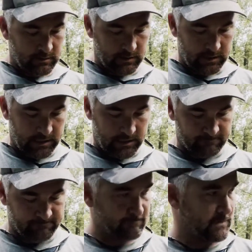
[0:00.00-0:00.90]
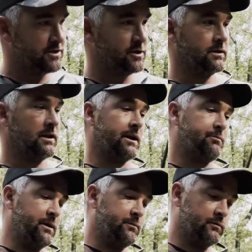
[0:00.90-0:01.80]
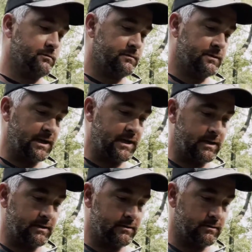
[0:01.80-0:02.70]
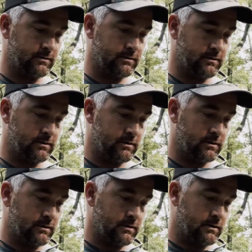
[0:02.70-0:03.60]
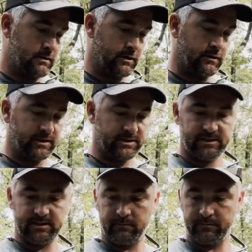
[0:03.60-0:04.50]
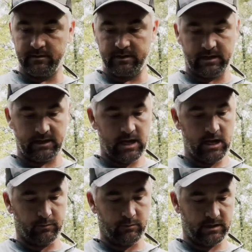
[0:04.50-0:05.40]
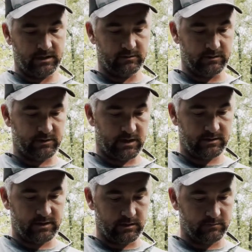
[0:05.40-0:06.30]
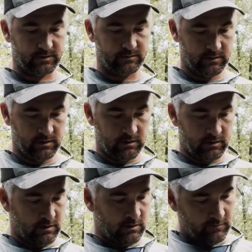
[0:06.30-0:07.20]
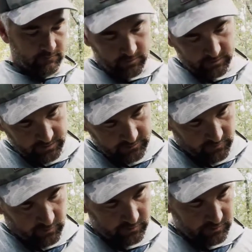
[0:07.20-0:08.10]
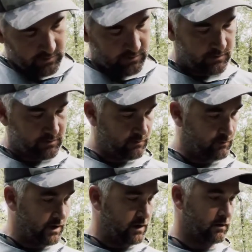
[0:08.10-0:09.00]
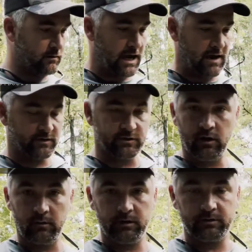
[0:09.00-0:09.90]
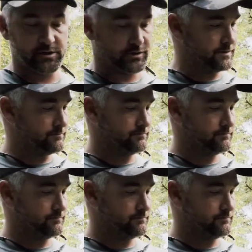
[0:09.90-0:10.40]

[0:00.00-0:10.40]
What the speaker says: I shoot with a lot of people, and if I see something that could help them, I usually try to tell them. And first things first, we all have to draw a bow to shoot it.